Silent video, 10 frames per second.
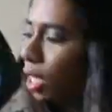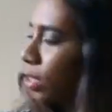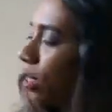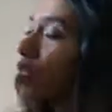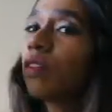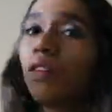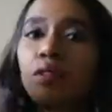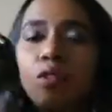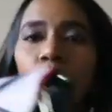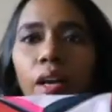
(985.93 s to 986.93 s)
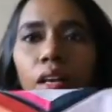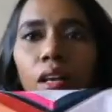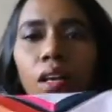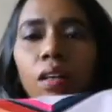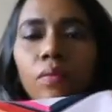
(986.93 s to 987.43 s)
this is also my
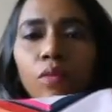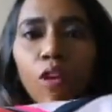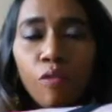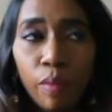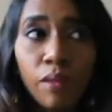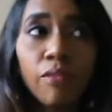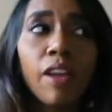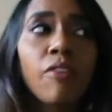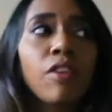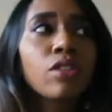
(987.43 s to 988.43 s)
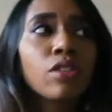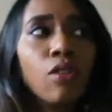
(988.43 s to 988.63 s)
one of my favorite